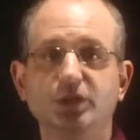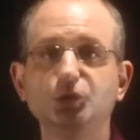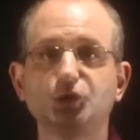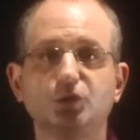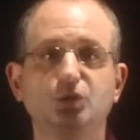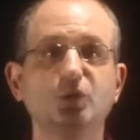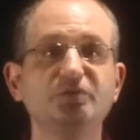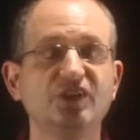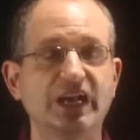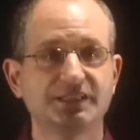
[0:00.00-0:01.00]
usual group
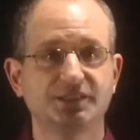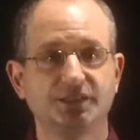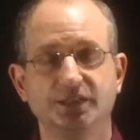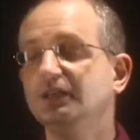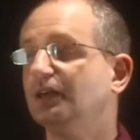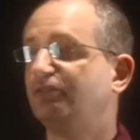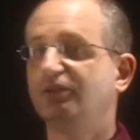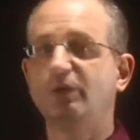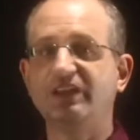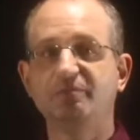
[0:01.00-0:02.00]
velocity of a
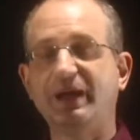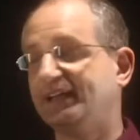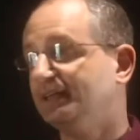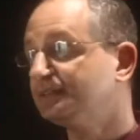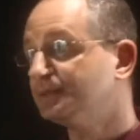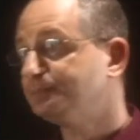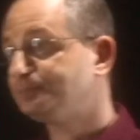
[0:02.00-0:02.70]
wave packet.